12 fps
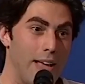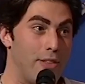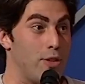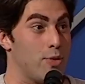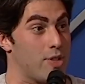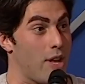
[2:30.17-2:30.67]
And
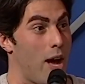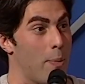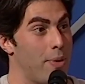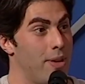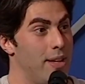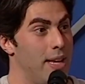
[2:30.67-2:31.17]
then you
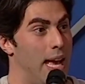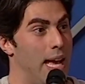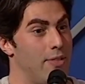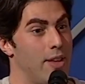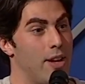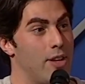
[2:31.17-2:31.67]
stop,
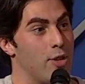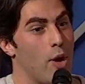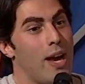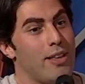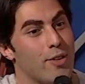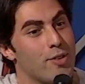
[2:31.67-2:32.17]
and then you
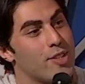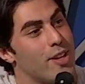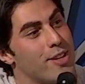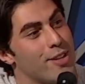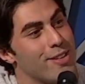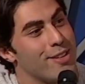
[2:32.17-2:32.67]
go, hey, there's
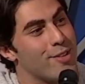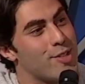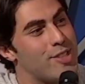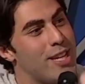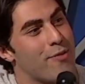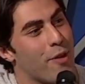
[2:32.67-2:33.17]

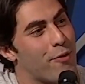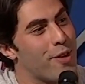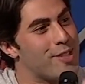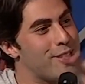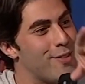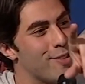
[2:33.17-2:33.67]
Steve. Our
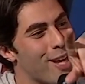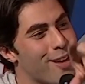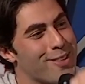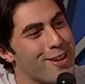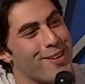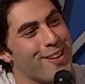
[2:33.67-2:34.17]
friend Steve is
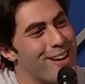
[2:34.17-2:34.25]
out there.